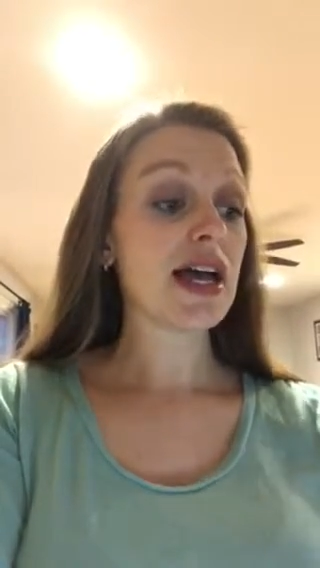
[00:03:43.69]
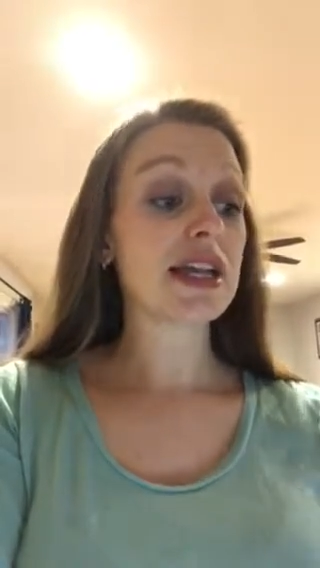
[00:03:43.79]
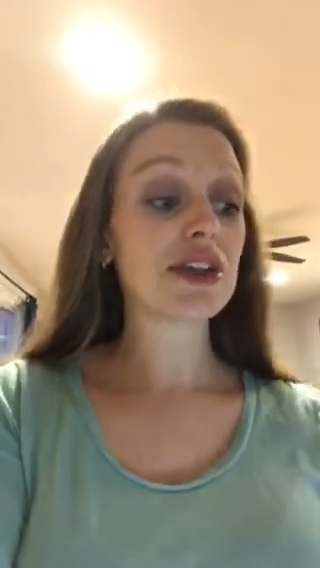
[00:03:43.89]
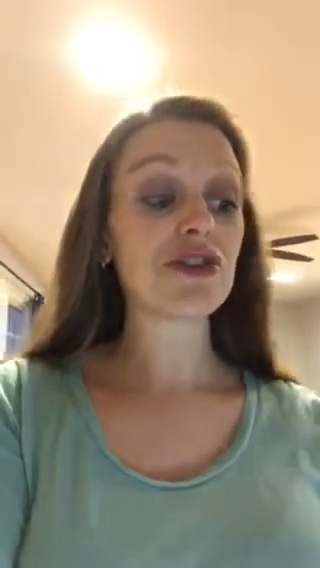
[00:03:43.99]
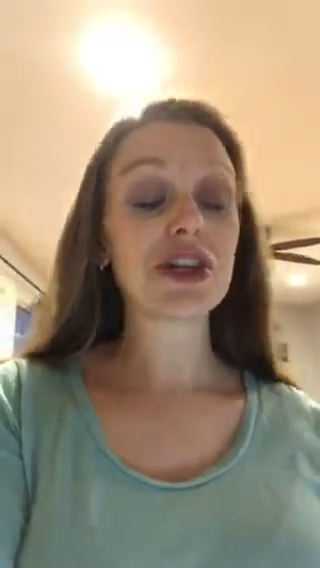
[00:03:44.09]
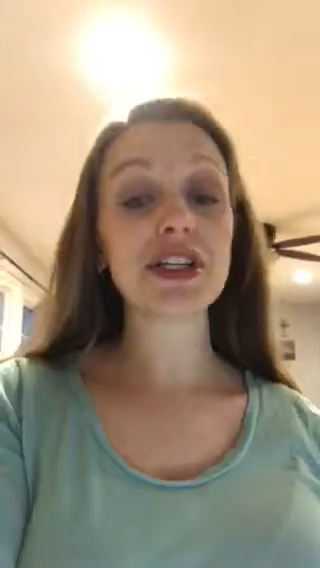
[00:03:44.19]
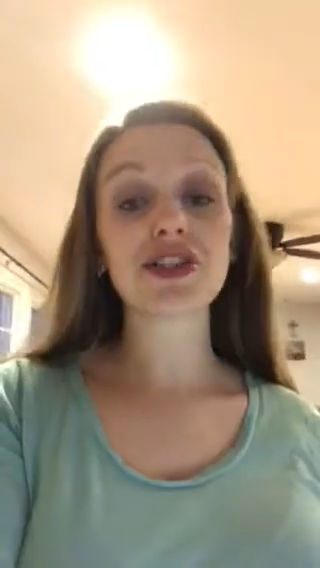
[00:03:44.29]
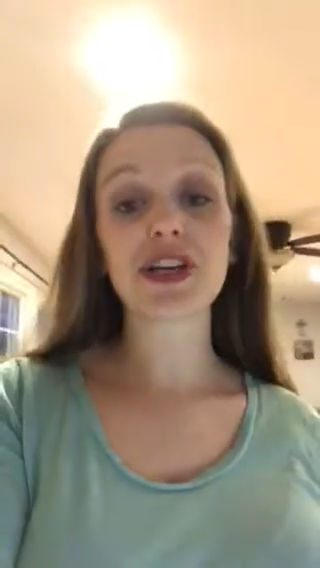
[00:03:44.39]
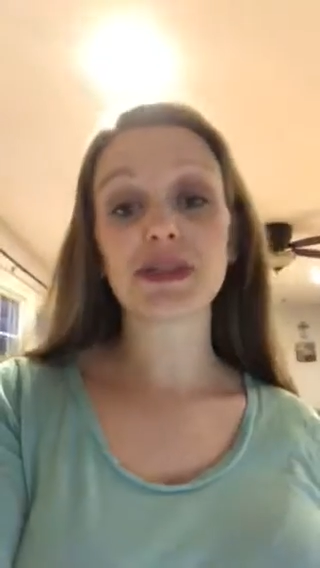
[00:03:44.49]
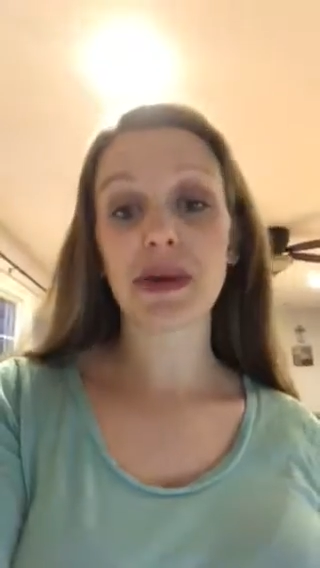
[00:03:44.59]
And ingredient
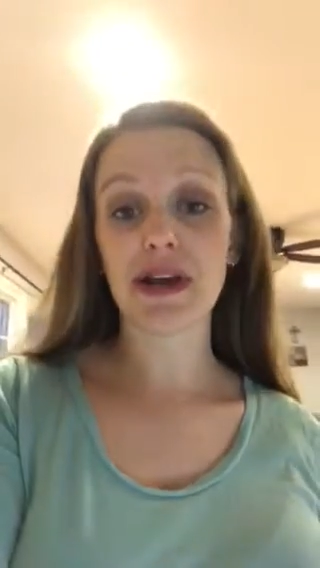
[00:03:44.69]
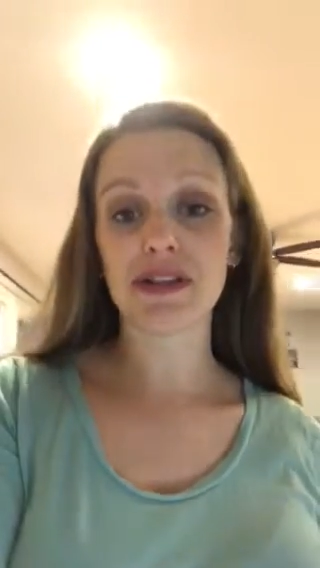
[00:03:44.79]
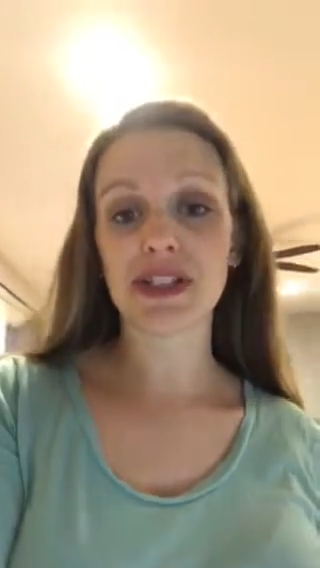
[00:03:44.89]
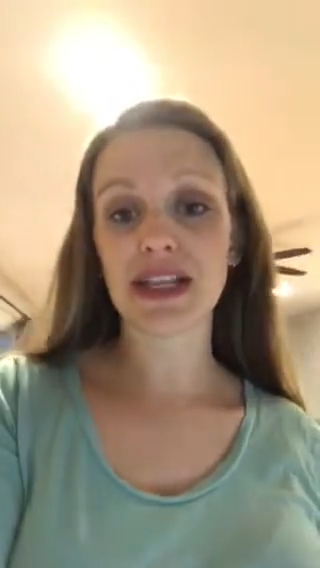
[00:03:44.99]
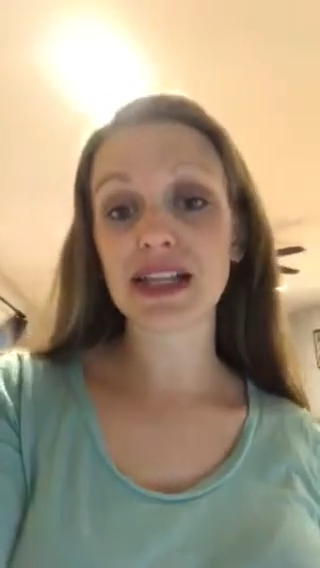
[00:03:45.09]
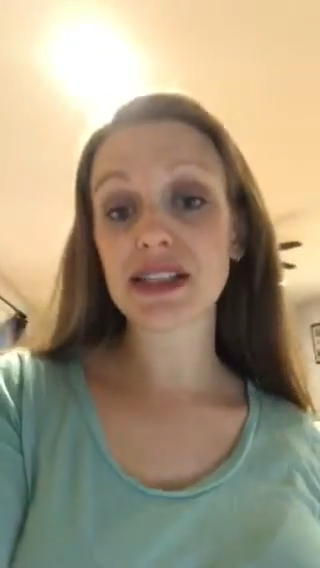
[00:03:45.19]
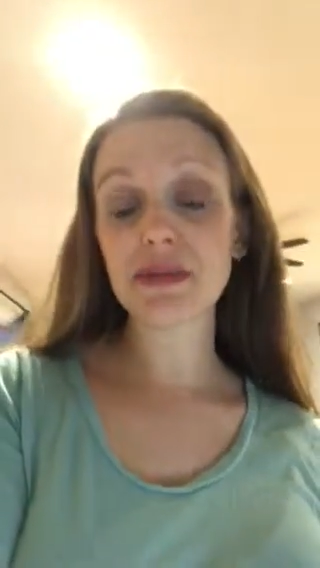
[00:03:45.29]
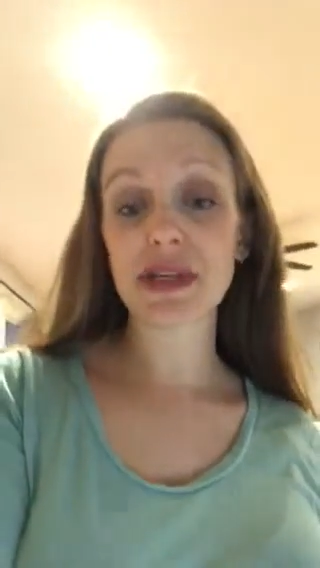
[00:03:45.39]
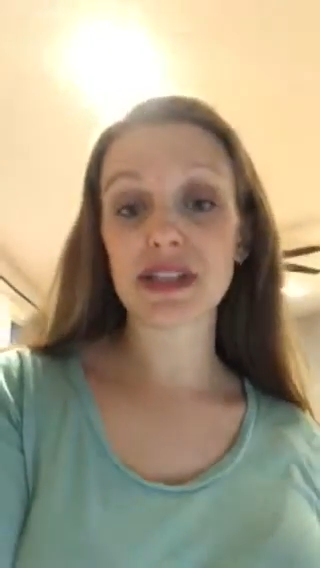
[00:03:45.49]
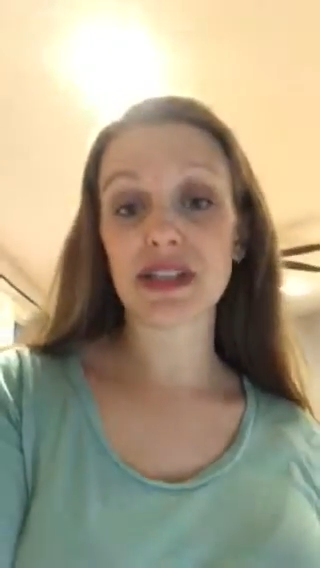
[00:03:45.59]
transparency, that's
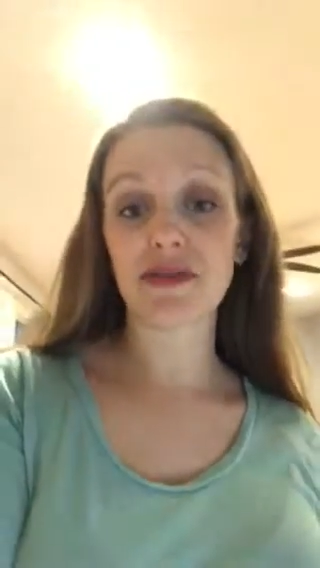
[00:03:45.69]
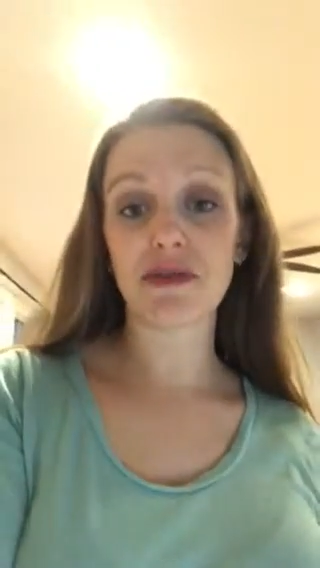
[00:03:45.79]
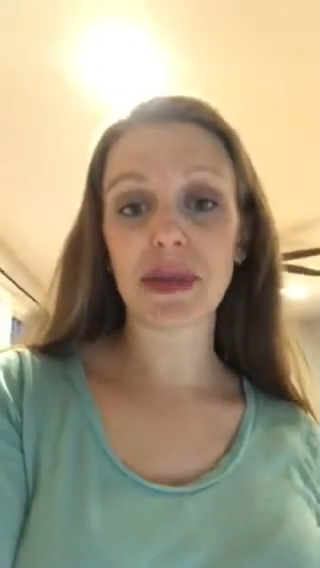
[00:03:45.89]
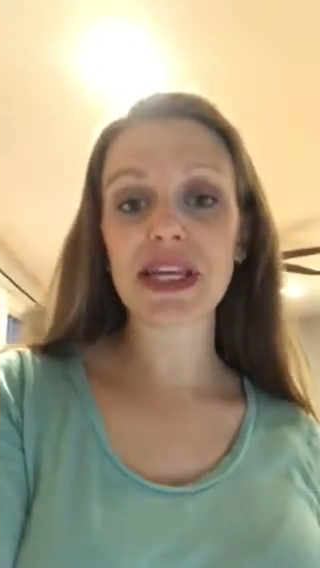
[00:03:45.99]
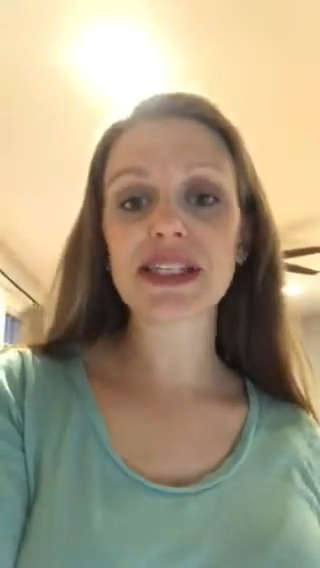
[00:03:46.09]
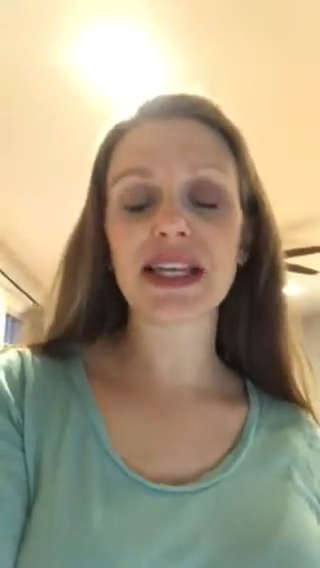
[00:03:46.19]
the biggest thing for me,